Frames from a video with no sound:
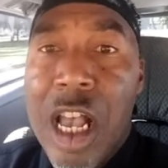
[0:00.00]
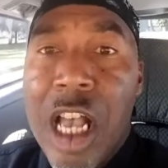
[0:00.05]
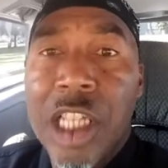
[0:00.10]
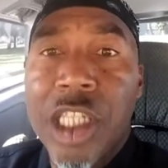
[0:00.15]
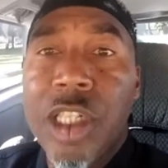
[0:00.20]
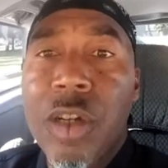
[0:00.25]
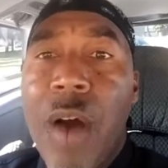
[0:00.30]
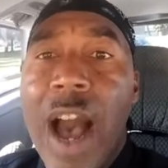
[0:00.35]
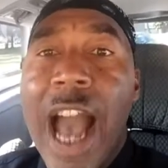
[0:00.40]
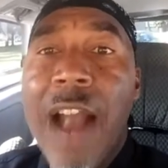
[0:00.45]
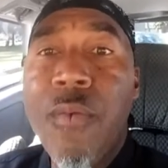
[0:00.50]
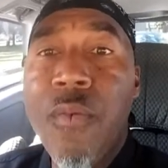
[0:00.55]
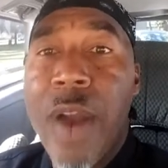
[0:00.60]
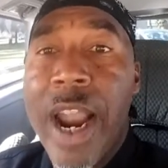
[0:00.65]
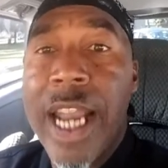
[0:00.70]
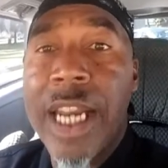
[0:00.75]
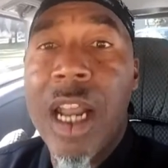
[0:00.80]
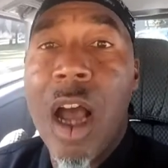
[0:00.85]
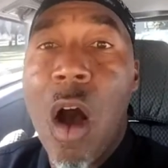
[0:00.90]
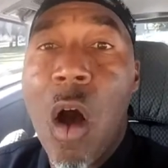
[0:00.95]
So I
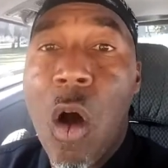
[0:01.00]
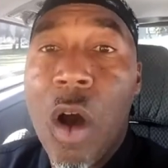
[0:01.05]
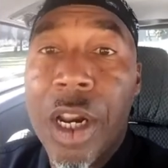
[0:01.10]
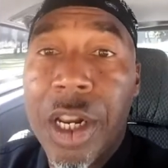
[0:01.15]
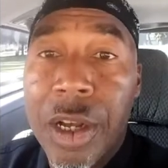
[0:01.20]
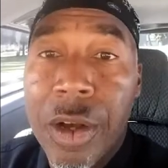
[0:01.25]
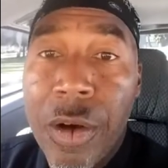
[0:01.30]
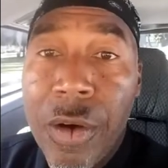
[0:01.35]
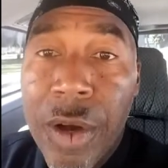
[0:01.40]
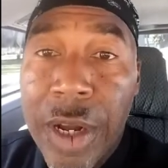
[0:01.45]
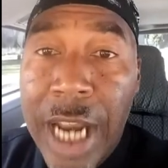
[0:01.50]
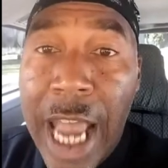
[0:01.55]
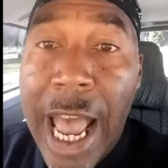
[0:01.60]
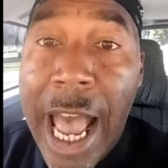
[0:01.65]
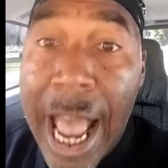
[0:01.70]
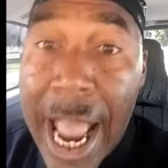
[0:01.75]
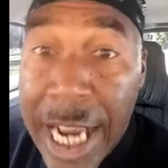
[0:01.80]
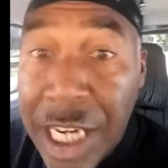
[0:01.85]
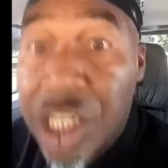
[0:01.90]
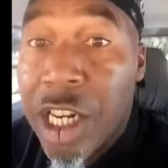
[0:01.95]
read the article, and
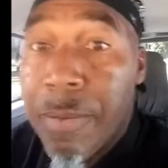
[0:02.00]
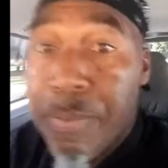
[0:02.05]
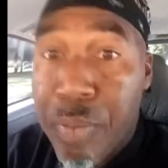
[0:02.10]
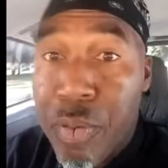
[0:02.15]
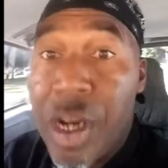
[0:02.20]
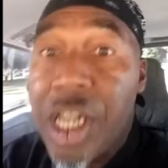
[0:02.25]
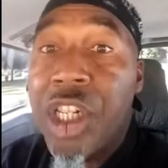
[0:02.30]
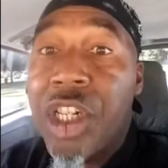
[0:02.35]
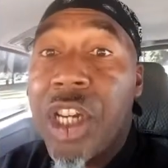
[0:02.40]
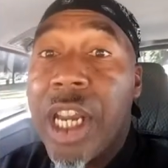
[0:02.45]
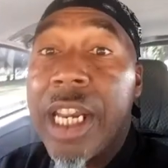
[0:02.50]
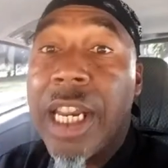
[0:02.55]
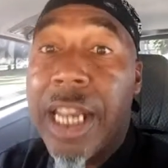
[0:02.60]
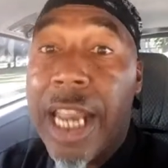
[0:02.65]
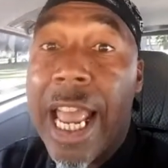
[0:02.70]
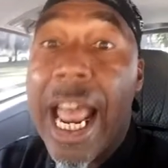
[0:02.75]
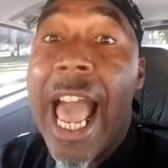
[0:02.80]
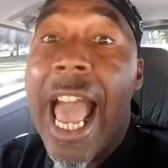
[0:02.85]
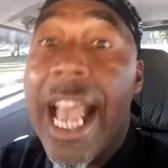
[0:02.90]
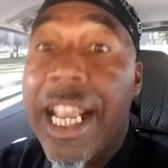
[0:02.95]
I actually appreciated
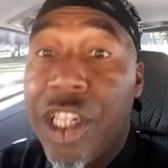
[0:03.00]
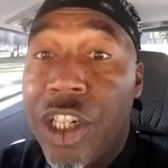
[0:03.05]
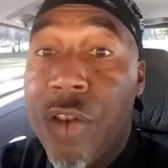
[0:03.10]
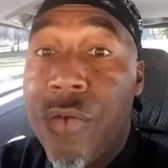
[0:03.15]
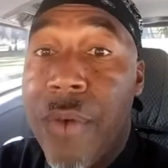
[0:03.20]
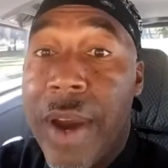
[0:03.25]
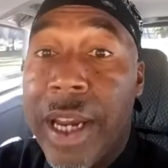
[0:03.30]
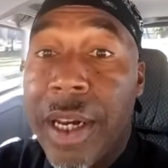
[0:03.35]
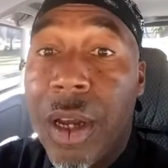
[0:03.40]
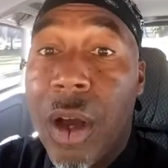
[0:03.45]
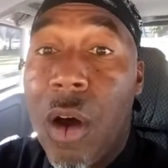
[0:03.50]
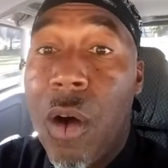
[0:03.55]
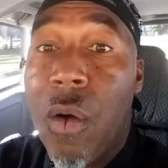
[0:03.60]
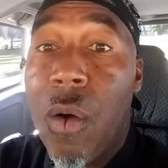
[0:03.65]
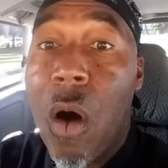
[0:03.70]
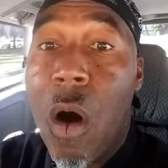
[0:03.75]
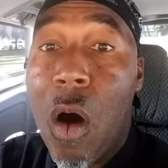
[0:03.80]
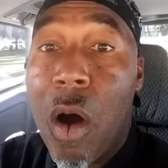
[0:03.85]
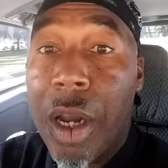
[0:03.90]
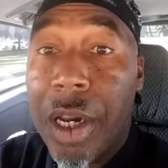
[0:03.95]
that. I actually read the
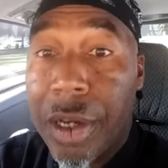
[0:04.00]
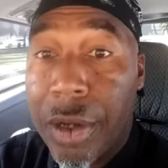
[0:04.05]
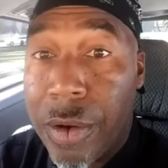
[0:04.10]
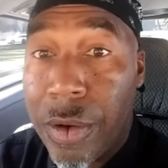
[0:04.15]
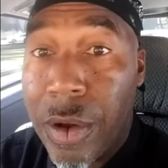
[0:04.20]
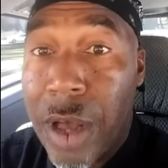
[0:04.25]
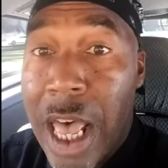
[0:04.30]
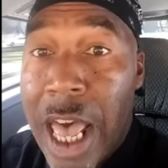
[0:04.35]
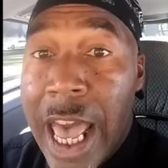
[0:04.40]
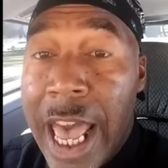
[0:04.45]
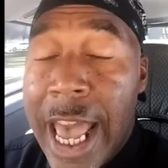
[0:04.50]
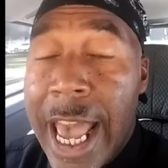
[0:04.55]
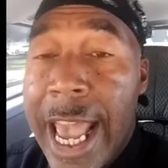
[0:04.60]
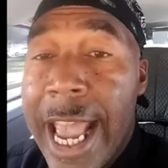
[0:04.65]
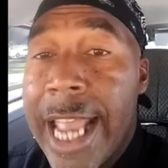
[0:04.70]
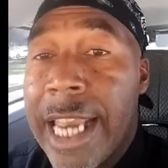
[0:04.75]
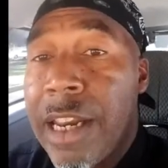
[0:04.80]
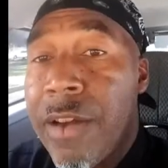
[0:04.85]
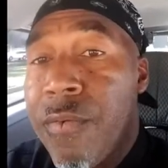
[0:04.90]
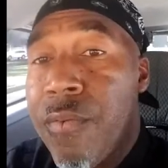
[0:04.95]
whole article,
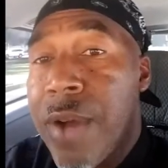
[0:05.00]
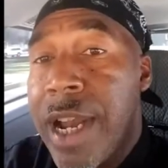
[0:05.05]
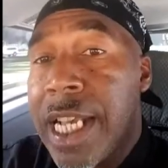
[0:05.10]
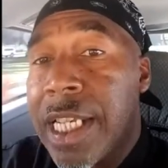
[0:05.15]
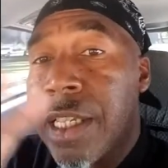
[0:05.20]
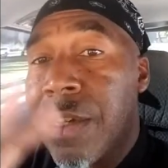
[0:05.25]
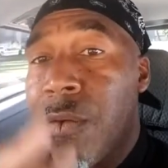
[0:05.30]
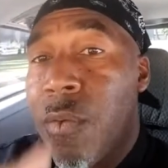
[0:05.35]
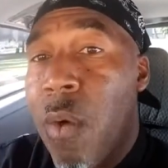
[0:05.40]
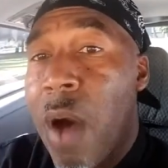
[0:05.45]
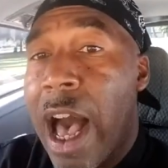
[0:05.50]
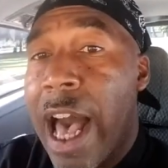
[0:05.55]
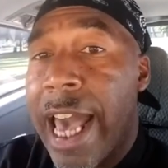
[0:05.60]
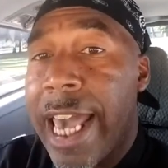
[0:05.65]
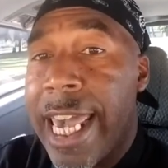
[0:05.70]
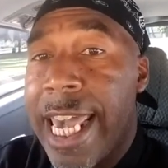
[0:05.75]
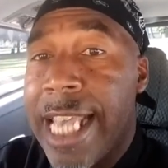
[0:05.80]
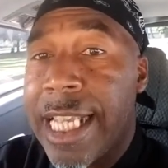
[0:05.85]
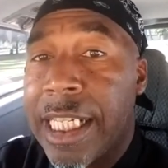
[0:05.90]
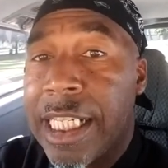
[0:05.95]
and the reason
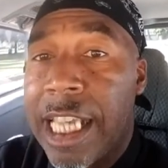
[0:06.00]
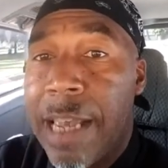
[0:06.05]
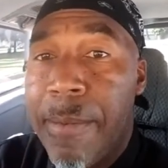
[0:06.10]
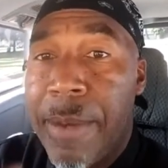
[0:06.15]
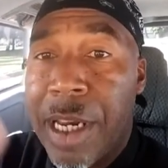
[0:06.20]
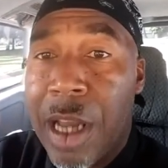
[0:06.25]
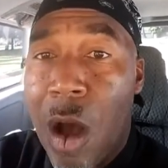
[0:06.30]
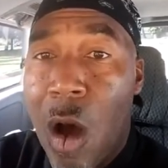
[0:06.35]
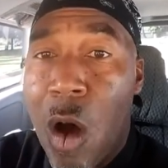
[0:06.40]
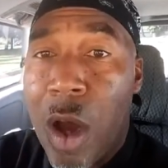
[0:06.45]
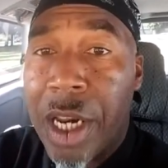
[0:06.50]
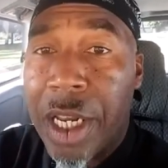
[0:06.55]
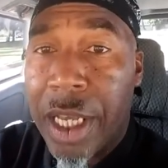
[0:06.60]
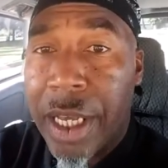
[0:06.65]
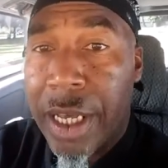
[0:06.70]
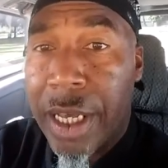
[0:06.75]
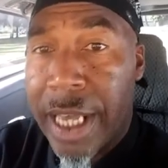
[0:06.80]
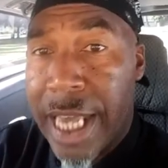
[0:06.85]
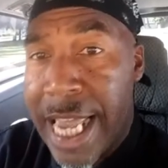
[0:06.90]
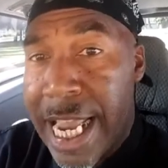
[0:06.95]
why he sent me the
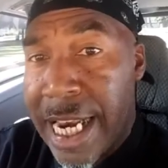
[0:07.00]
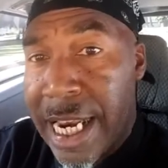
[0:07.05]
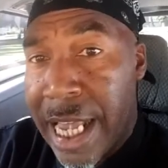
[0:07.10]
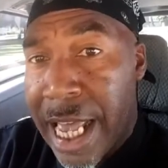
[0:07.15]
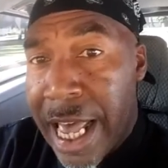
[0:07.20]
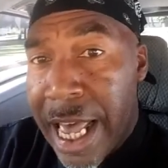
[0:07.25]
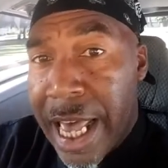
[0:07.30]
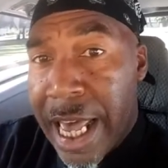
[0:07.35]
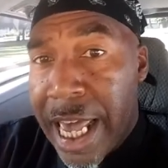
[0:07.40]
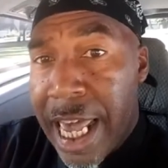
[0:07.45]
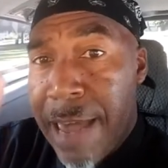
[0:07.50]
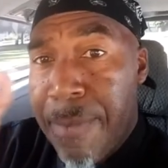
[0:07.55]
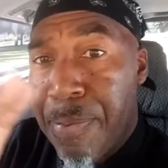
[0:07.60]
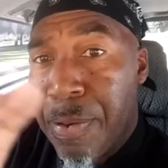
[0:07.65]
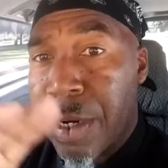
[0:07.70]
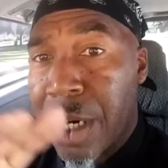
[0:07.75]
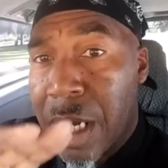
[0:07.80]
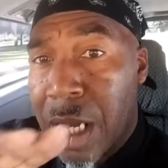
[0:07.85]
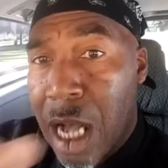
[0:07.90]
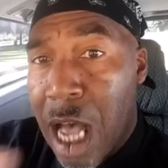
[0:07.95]
article, he he
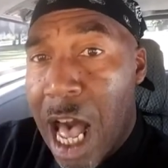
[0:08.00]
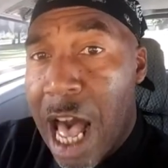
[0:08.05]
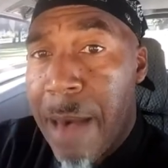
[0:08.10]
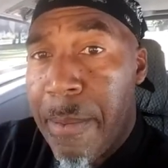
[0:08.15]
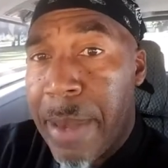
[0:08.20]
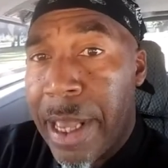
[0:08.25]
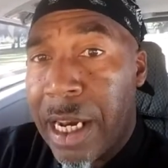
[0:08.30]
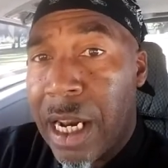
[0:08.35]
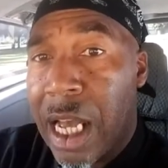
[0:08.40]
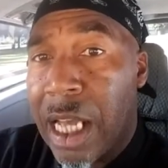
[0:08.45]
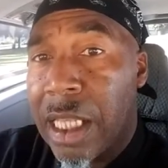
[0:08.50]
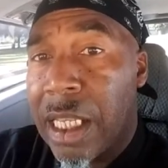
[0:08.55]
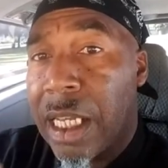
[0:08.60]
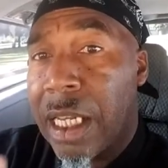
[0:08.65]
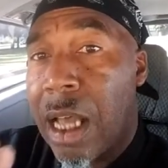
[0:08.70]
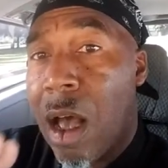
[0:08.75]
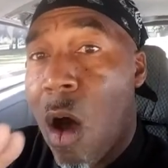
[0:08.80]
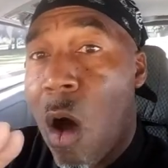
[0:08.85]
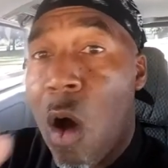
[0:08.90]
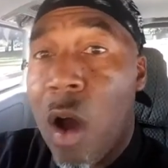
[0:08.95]
put a comment under
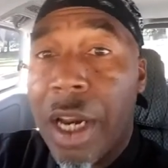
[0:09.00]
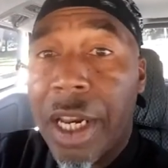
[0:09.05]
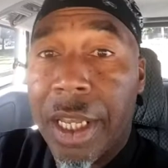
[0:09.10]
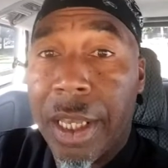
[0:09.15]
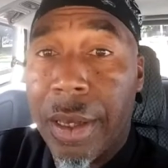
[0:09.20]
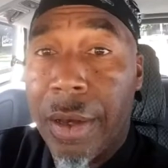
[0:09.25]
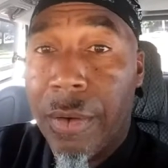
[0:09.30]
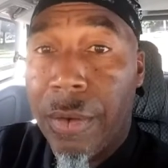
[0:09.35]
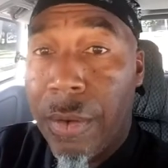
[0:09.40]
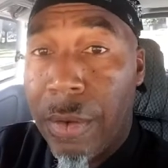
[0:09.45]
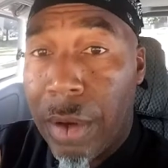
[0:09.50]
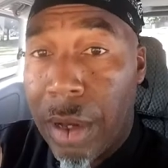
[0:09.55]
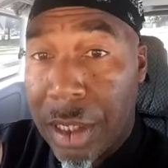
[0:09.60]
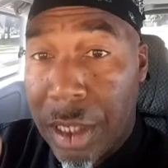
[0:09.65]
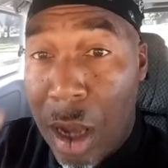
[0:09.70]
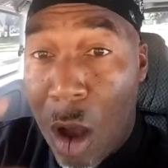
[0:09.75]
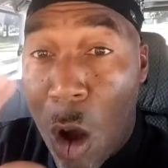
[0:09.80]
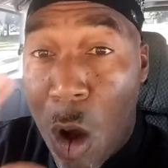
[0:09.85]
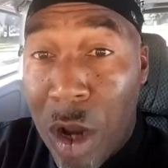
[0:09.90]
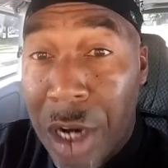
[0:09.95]
the article,
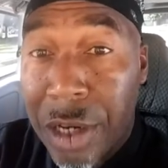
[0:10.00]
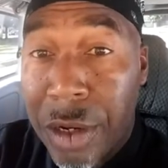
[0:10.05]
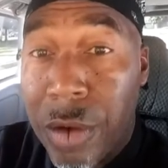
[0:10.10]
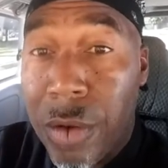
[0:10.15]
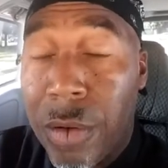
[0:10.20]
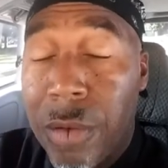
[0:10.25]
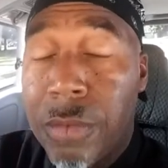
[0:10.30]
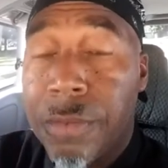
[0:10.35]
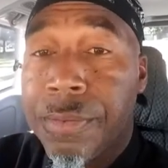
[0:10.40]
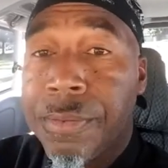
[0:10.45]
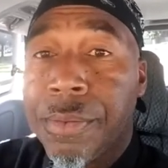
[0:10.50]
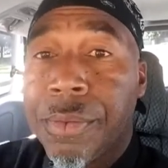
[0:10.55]
the article,